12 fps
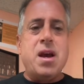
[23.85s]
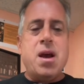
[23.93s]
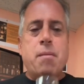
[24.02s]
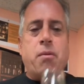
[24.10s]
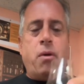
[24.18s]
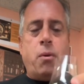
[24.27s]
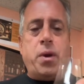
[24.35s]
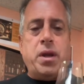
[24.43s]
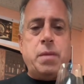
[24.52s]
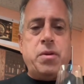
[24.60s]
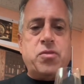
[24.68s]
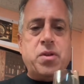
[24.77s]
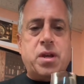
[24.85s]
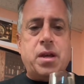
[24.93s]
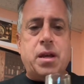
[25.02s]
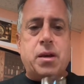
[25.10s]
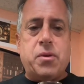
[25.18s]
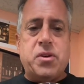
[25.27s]
But what we're going to be drinking
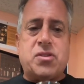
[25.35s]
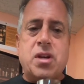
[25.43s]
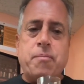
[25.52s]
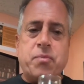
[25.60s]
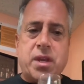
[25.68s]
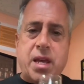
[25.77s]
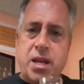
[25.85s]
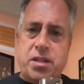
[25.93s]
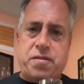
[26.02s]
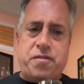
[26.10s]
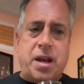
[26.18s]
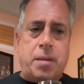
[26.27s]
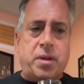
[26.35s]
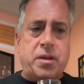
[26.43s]
here is King's Family